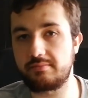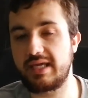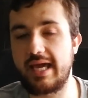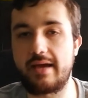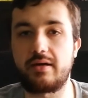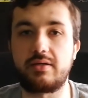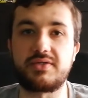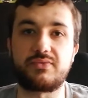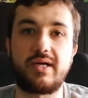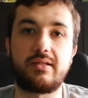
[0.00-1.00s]
carer
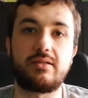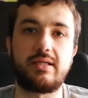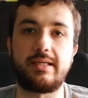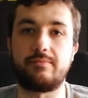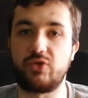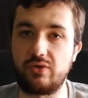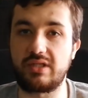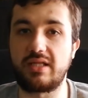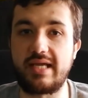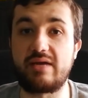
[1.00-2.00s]
as well during
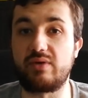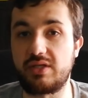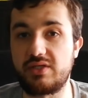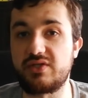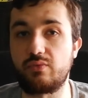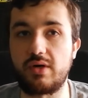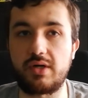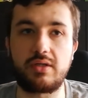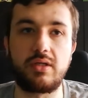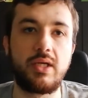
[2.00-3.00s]
the day when he's at work.